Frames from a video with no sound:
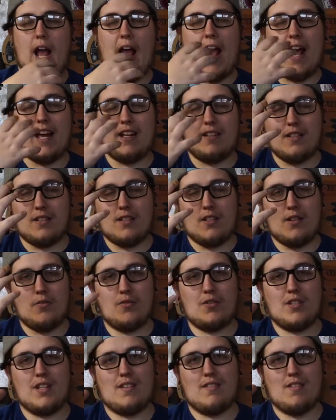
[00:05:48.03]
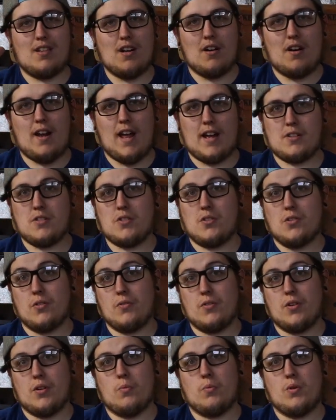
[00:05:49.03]
And it's using their neck
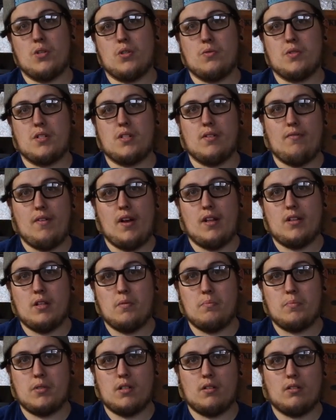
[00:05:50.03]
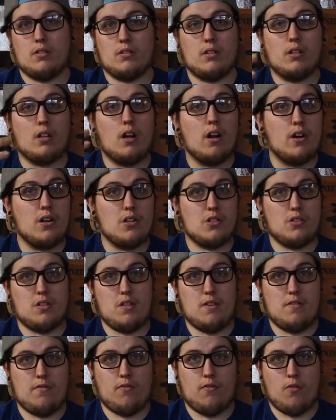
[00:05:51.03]
extruder, which was developed
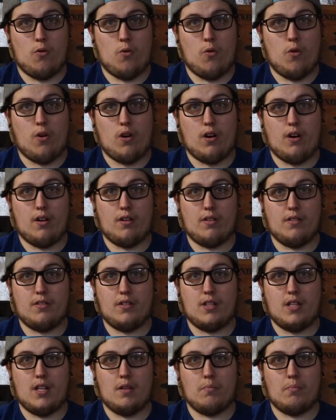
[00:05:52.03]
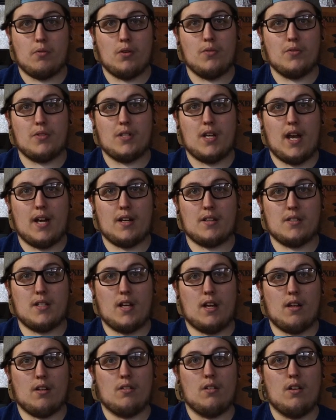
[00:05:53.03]
largely for the Prusa
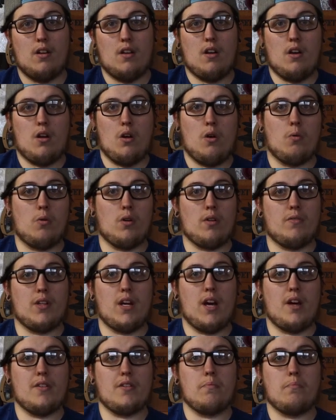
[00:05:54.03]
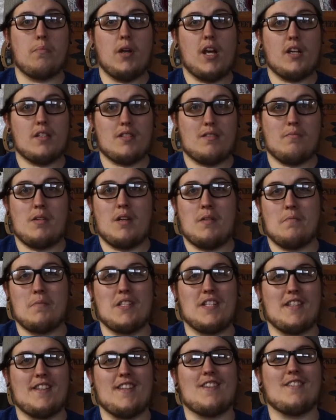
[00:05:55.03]
XL. One of the other biggest
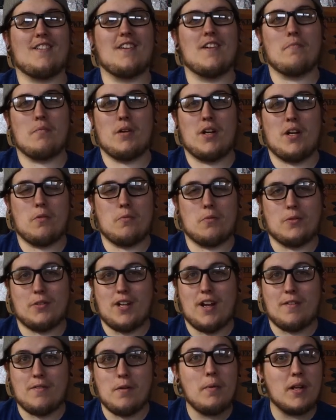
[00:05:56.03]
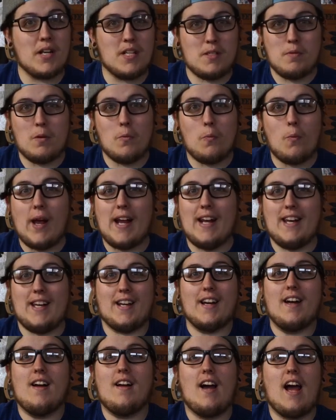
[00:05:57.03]
memes in the 3D printing world. Everybody's been
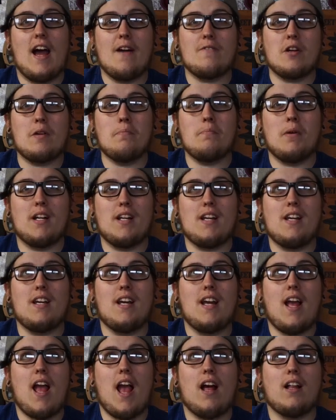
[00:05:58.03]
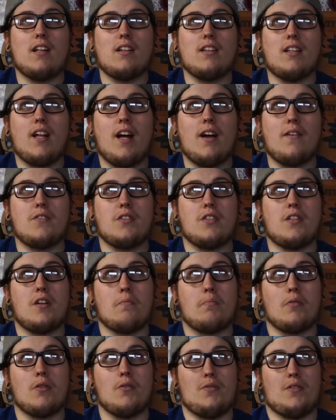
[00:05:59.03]
waiting. Everybody loves
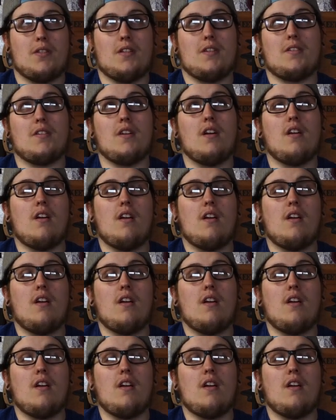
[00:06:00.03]
their Prusas.